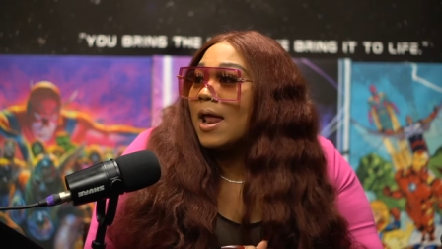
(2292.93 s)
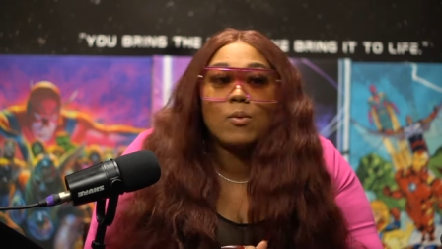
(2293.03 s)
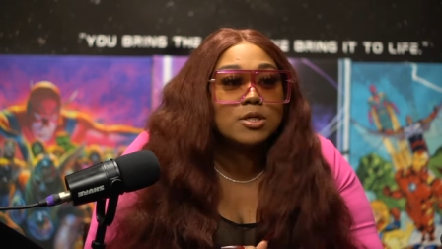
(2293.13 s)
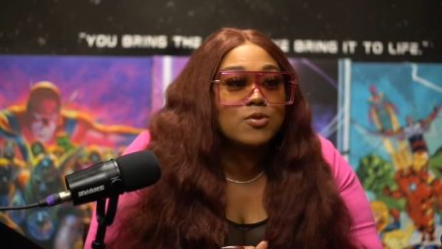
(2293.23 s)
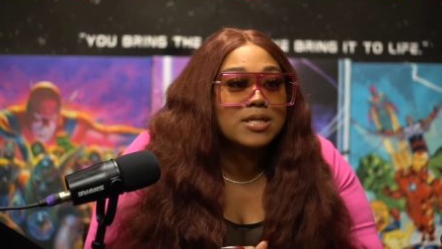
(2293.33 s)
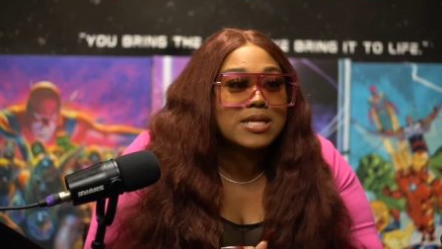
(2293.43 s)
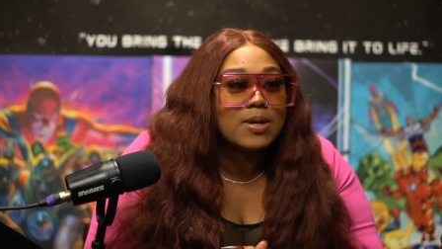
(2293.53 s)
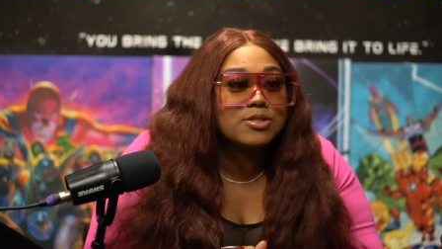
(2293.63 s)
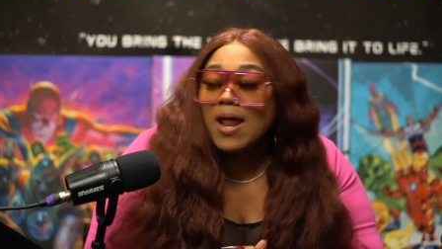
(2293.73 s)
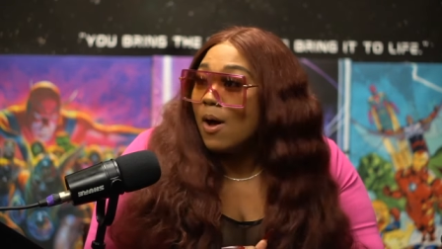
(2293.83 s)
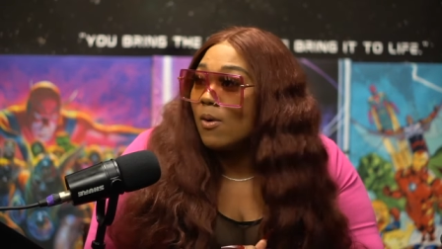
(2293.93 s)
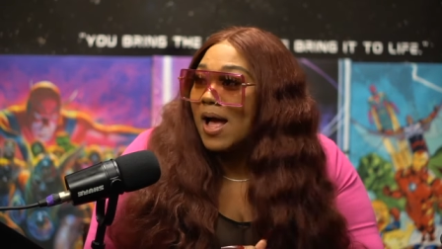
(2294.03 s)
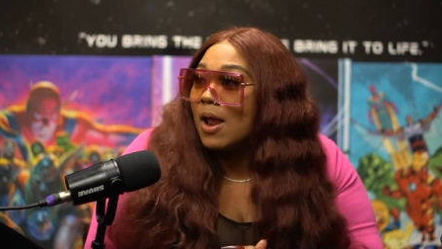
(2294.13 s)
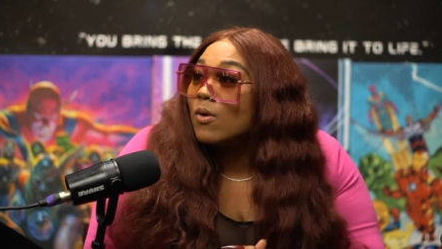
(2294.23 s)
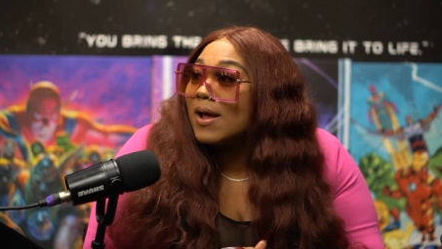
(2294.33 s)
I want to do this. I want to do that. Oh my
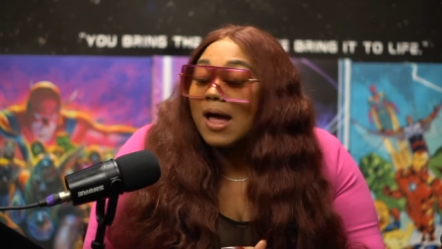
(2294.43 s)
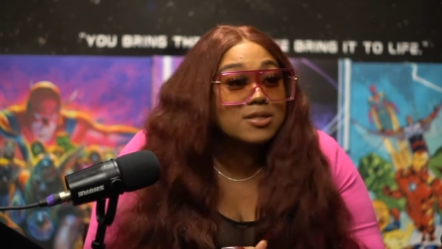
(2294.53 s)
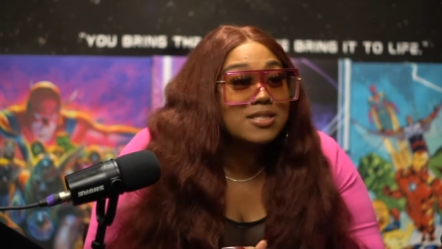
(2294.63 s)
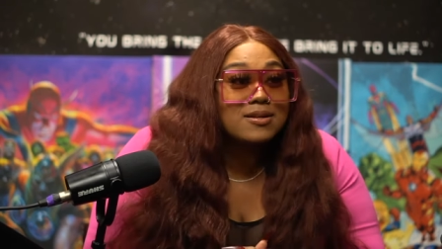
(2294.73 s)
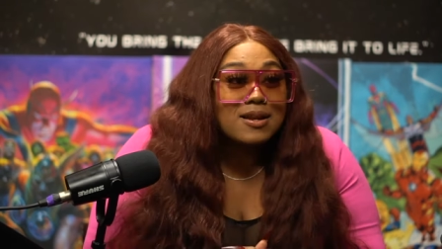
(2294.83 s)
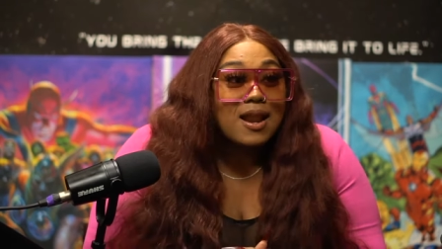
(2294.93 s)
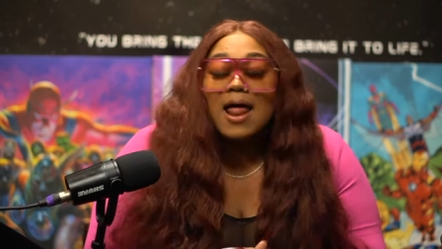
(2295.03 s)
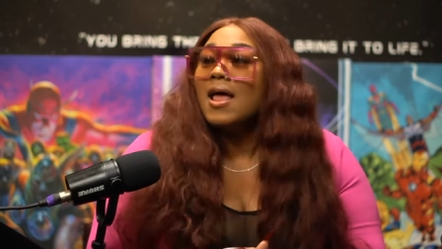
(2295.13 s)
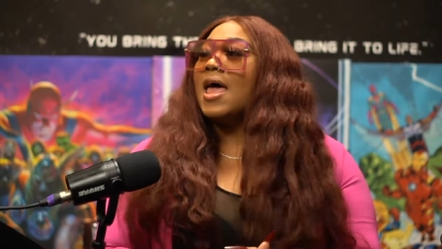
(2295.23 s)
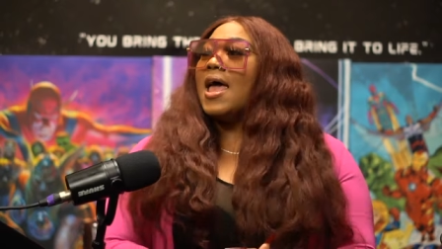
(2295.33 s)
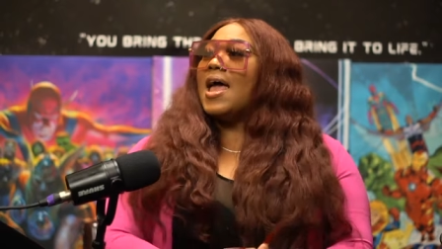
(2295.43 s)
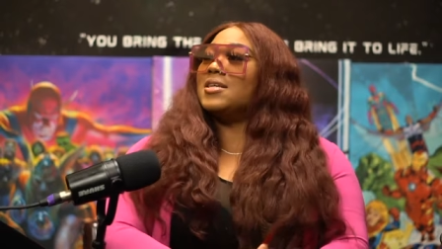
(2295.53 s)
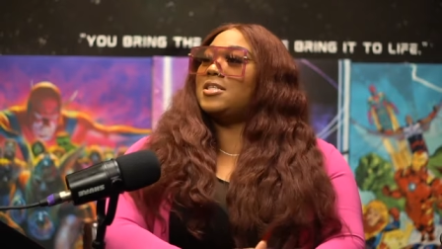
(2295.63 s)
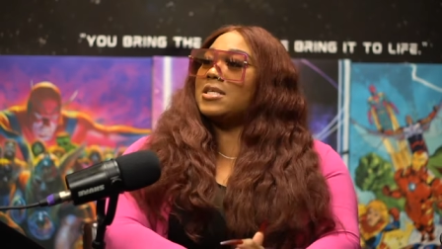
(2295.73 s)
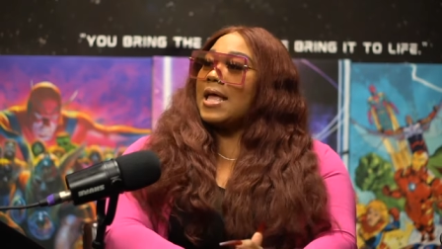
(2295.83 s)
god. Oh my god.
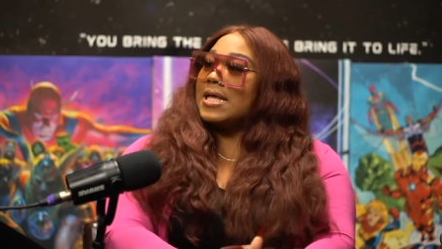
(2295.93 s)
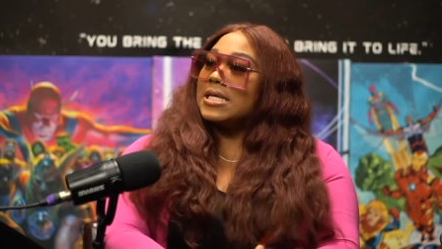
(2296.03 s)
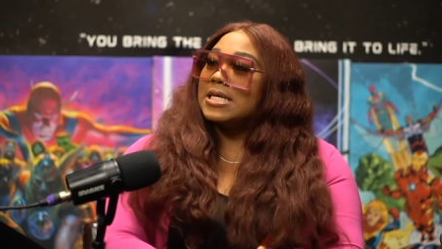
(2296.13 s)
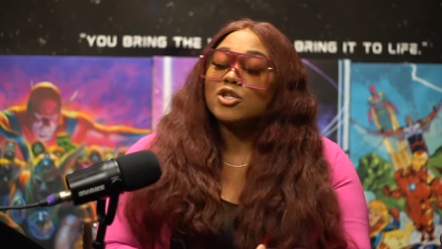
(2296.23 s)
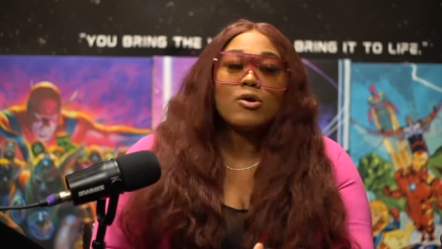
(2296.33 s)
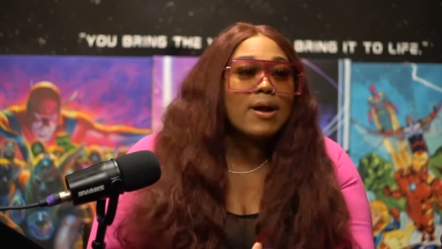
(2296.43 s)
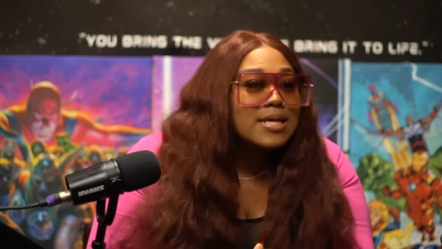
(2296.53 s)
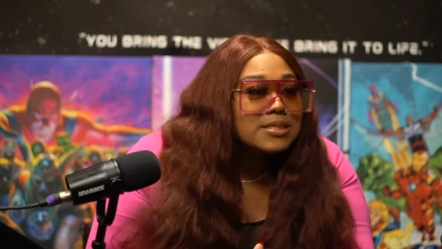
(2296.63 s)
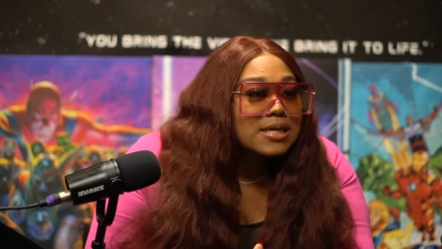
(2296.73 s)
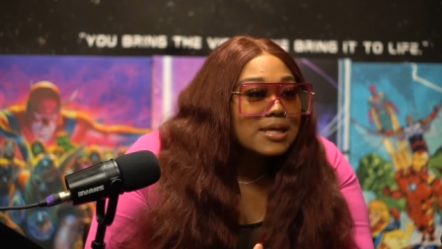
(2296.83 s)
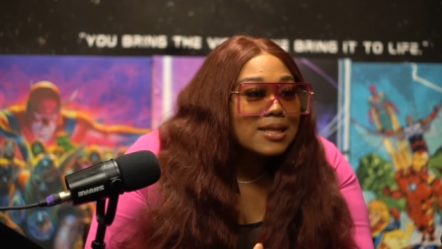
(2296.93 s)
It's just like it's crazy. Mm-hmm.